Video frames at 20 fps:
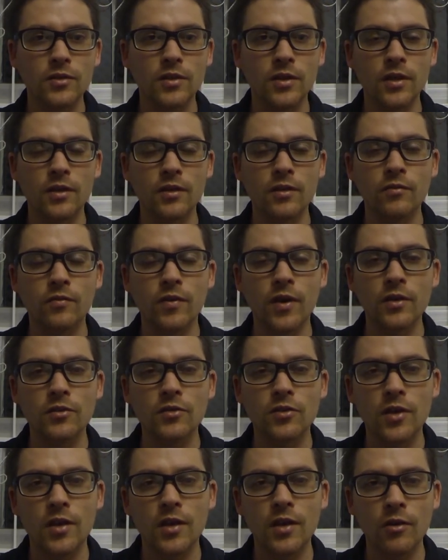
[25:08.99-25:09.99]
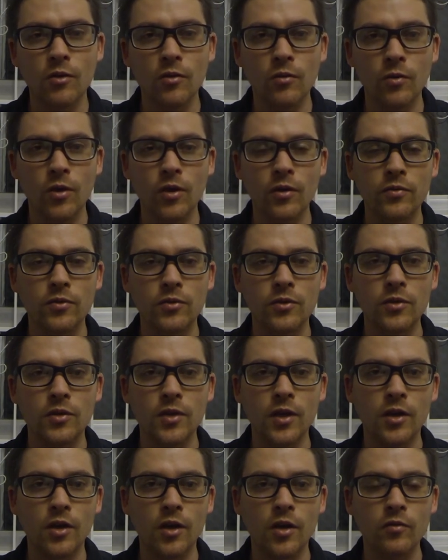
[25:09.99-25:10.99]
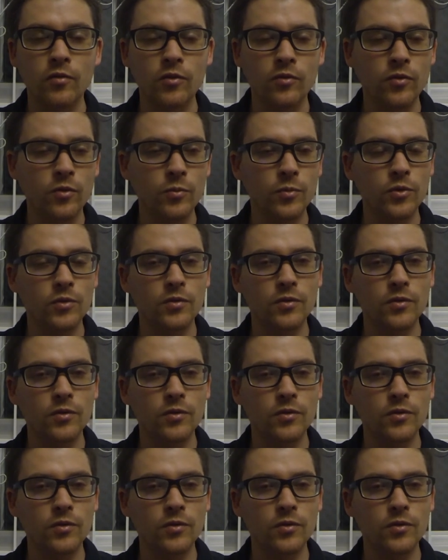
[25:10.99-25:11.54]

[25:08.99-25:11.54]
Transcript: and advanced care arrives to take over from you.